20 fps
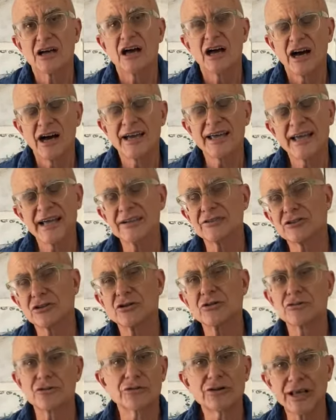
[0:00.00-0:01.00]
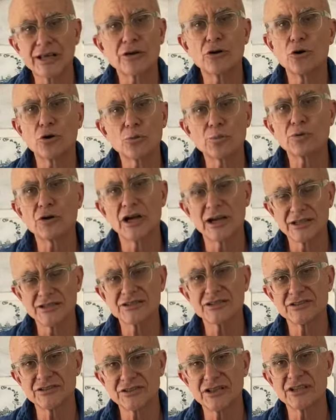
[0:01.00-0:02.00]
I had to go through that whole
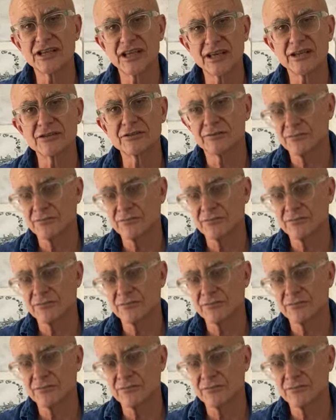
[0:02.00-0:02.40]
process again